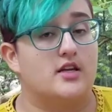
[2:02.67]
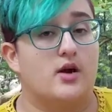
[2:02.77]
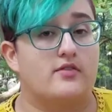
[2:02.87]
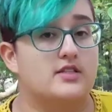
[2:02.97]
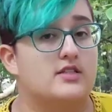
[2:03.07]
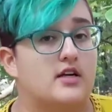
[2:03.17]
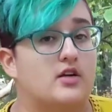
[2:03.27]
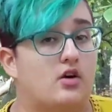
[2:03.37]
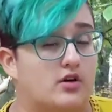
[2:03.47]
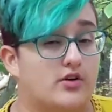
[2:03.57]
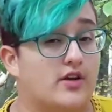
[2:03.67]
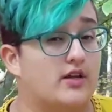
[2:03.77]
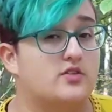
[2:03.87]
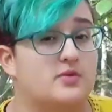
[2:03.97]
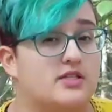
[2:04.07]
you haven't studied all your
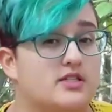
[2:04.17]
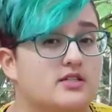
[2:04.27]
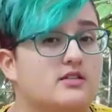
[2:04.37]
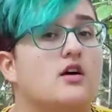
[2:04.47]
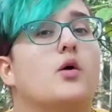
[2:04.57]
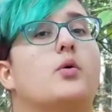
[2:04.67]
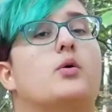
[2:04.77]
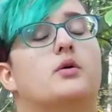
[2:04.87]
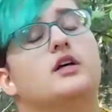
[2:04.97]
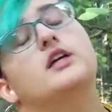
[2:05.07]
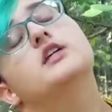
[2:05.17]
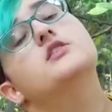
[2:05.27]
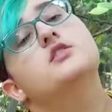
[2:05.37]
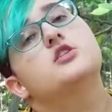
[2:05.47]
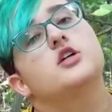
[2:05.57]
native species,
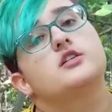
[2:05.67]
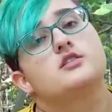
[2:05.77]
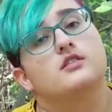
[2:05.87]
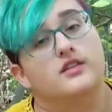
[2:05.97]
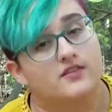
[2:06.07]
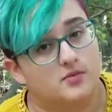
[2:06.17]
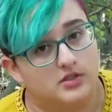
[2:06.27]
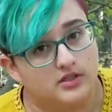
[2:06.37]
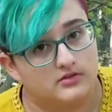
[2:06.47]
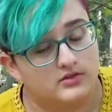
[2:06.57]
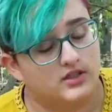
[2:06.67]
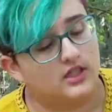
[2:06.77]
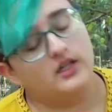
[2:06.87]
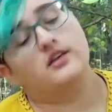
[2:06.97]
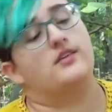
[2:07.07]
is to just leave them alone.
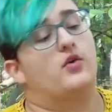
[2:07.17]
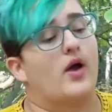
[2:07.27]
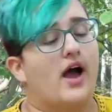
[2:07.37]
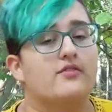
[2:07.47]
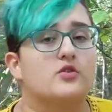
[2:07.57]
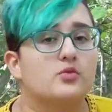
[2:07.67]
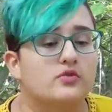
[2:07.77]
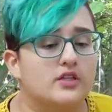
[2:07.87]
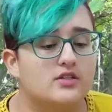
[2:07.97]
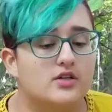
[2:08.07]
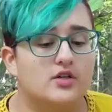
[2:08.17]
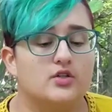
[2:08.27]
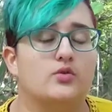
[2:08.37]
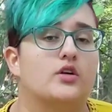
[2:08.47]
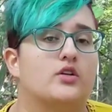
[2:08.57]
If you have to move it,
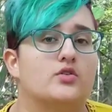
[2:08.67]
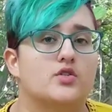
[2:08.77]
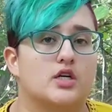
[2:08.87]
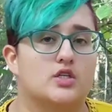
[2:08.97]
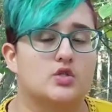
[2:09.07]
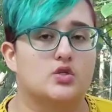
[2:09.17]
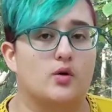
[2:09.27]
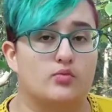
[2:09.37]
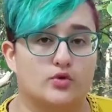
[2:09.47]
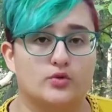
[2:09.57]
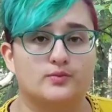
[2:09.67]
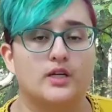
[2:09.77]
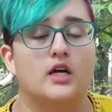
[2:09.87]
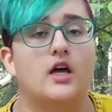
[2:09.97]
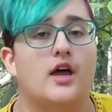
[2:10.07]
you can use a broom
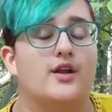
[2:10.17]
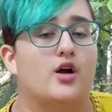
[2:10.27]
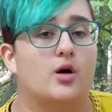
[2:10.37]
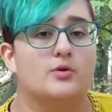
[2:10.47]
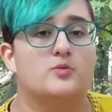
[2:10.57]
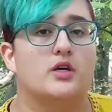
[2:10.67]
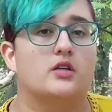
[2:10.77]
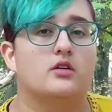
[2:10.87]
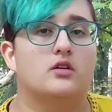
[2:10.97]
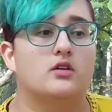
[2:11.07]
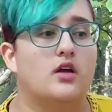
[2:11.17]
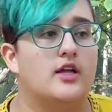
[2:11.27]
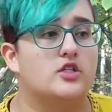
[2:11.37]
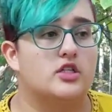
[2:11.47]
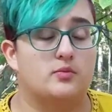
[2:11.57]
and a garbage bin and
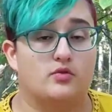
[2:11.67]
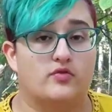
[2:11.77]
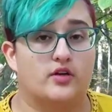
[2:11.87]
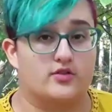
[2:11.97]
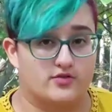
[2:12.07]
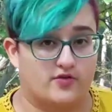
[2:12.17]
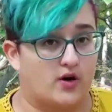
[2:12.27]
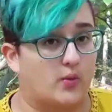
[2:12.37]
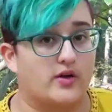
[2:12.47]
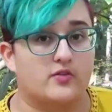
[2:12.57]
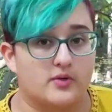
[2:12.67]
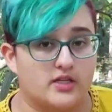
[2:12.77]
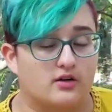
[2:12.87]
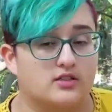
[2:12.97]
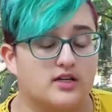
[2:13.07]
just keep your fingers far away from it
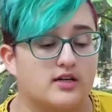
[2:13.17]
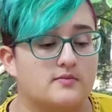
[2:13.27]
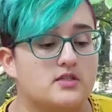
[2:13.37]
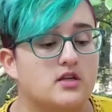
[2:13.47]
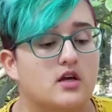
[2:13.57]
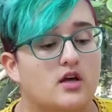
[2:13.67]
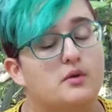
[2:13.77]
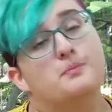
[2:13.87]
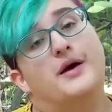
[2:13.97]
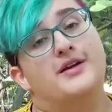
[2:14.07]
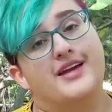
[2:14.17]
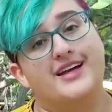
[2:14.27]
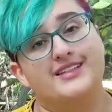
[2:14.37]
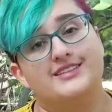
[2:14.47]
at all times. Better yet,